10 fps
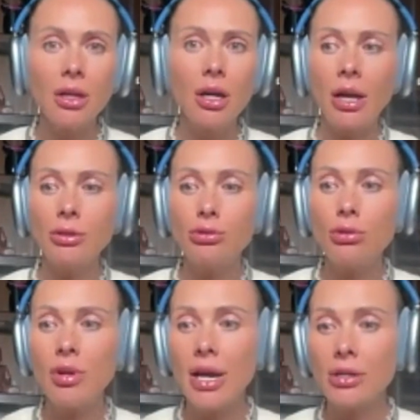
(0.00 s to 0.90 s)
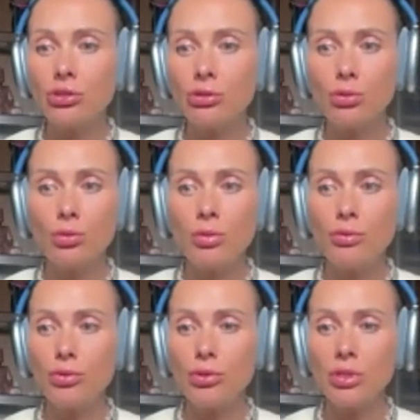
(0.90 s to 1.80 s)
And your reaction could be,
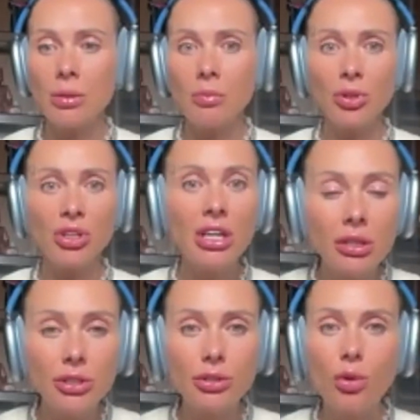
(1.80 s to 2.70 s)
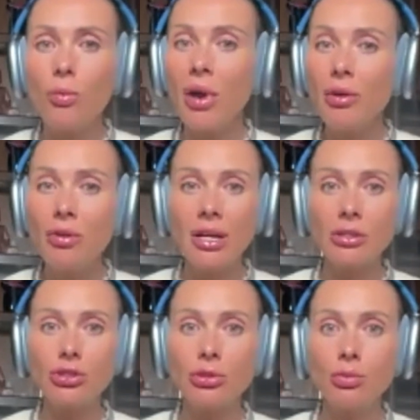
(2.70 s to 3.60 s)
for example, guilt, or my
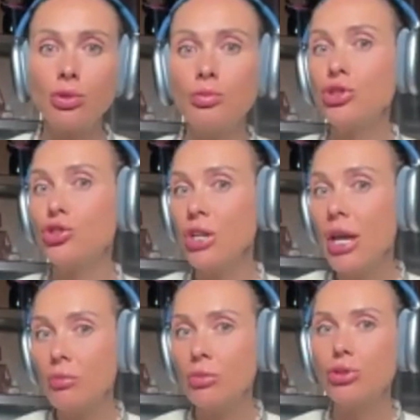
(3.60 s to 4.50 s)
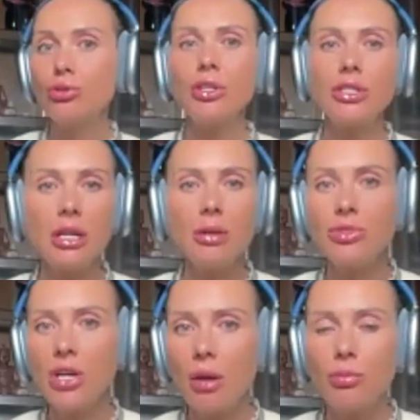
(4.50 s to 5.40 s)
reaction would be shame to the same
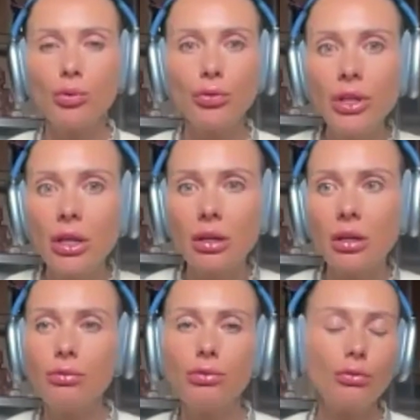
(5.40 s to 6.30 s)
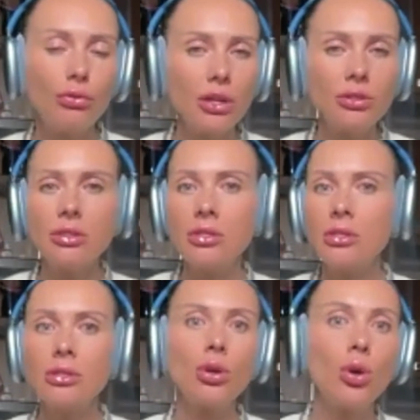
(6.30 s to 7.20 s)
type of thing if your friend
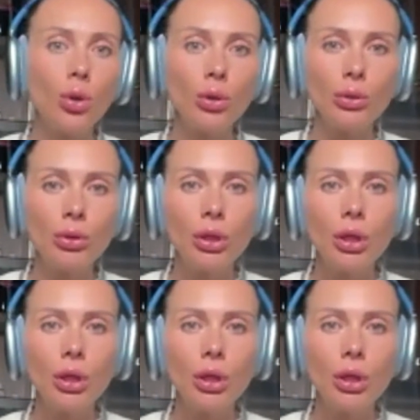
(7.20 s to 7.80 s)
didn't call you.